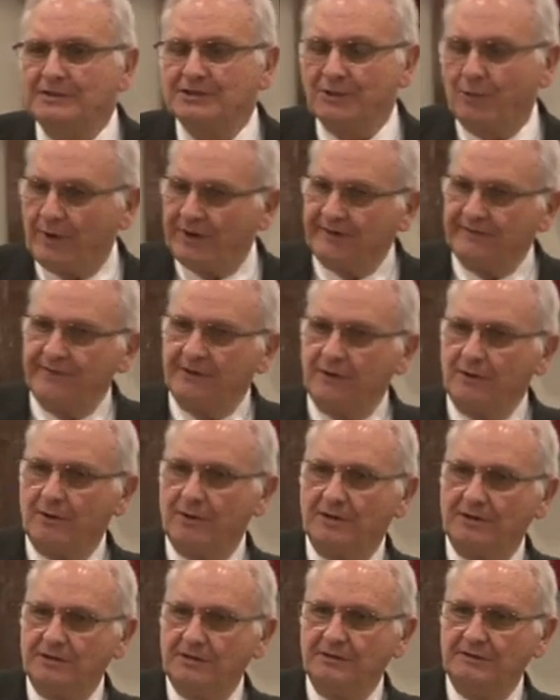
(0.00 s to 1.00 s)
So what did the
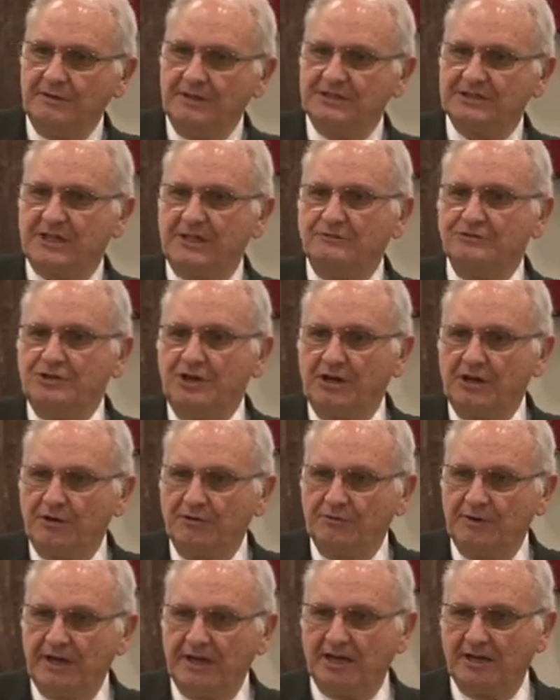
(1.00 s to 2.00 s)
Lord do? He said, I want you to
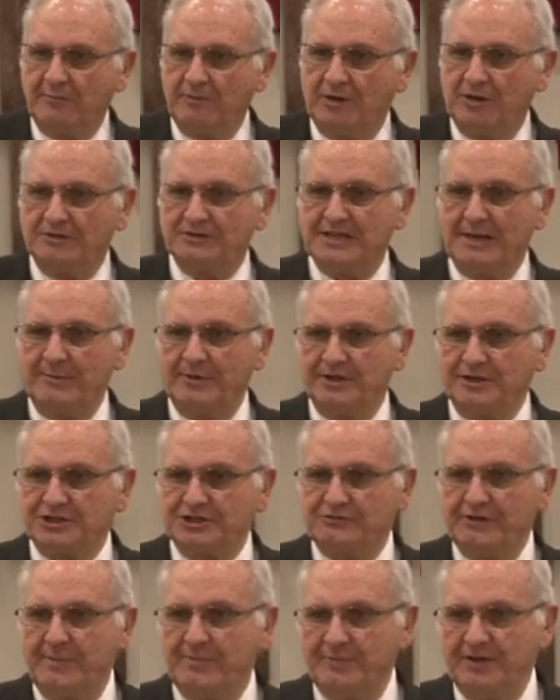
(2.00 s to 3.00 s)
go naked because I'm going to
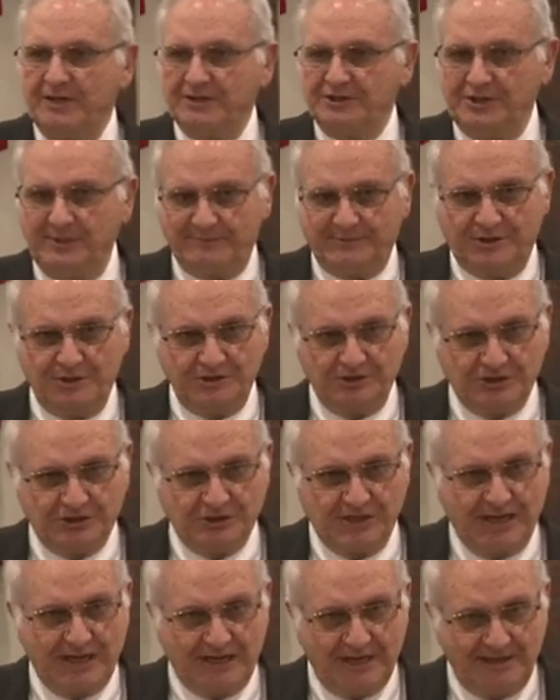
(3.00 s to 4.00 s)
strip the
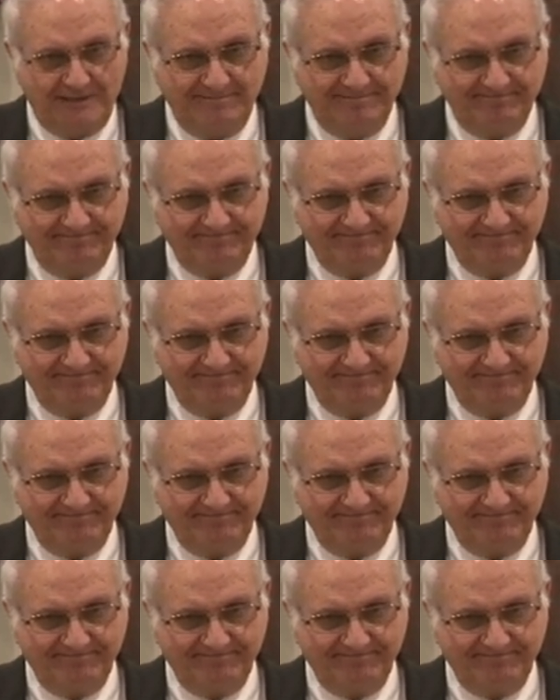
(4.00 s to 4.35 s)
Egyptians naked.